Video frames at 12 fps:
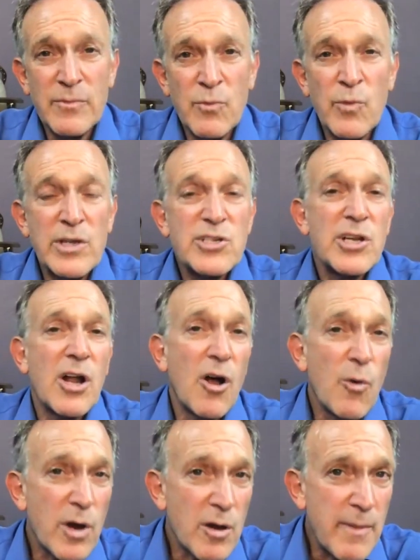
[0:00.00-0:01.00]
we should
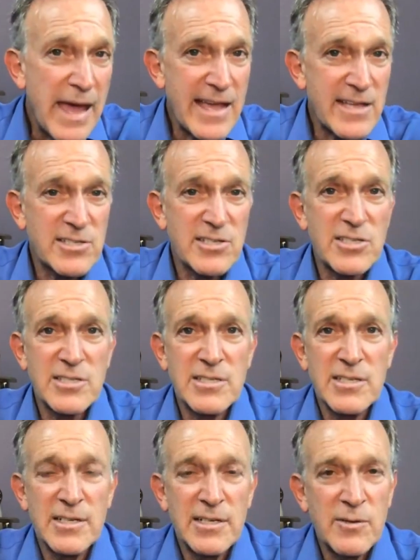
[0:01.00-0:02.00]
all wear masks
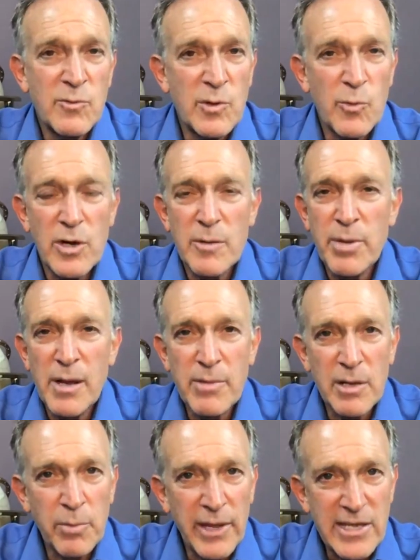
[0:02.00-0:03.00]
when we're in
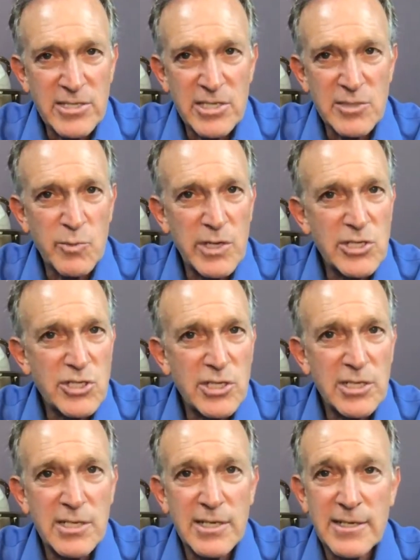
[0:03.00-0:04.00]
public places. We
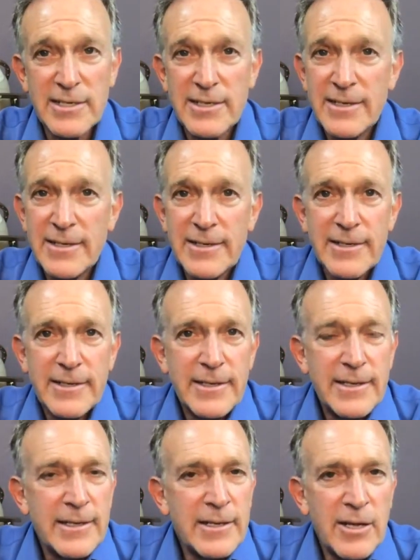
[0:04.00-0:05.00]
should uh,
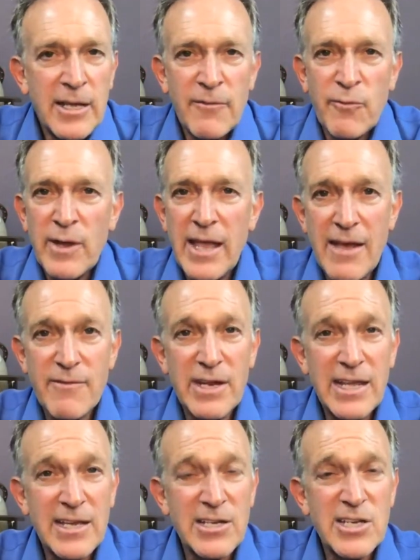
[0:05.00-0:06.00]
you know if we have
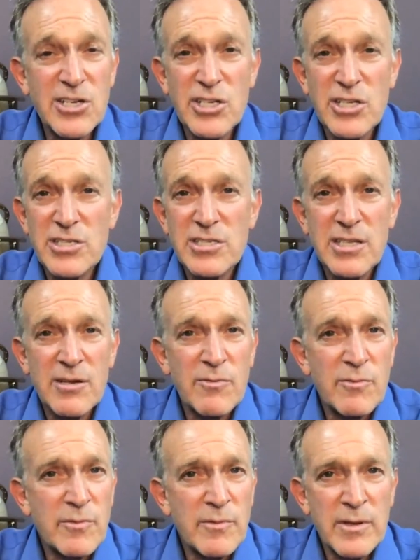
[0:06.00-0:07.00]
any conditions that
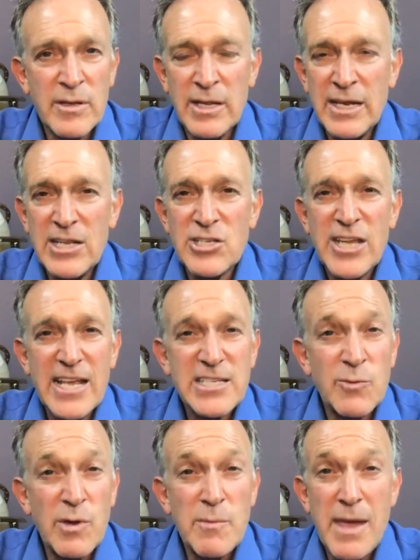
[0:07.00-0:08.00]
any chance
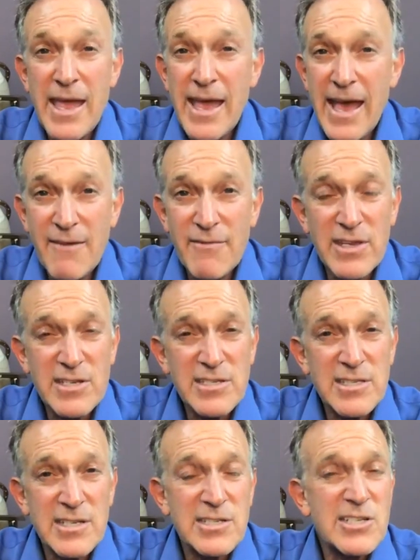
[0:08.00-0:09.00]
that we may have this
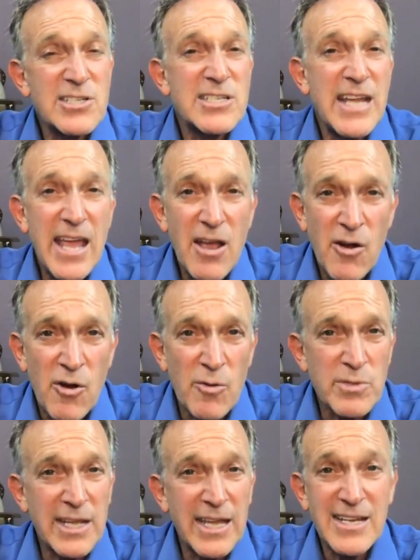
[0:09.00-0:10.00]
that to stay
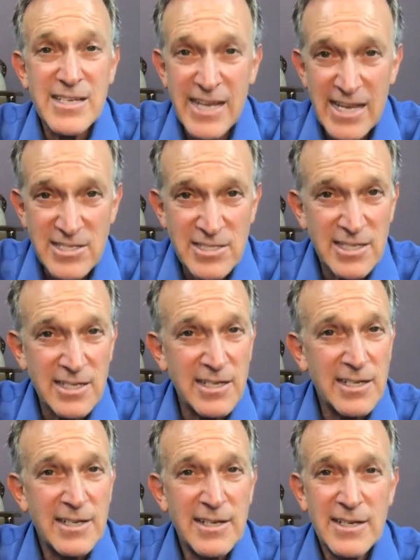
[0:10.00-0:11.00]
home to get tested
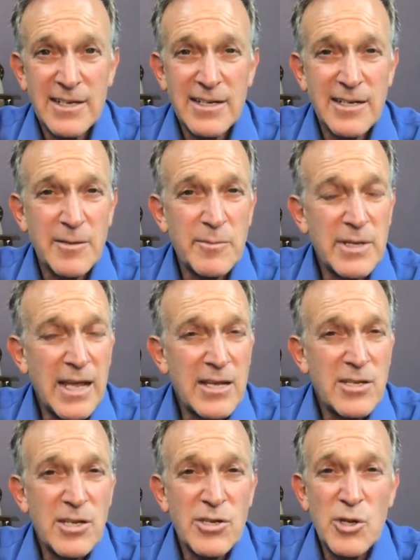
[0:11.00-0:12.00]
um,
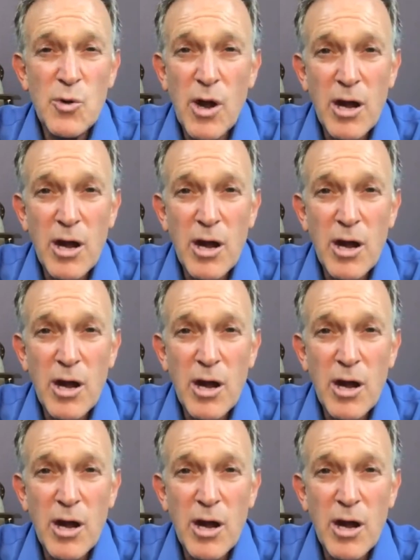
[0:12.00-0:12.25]
and to do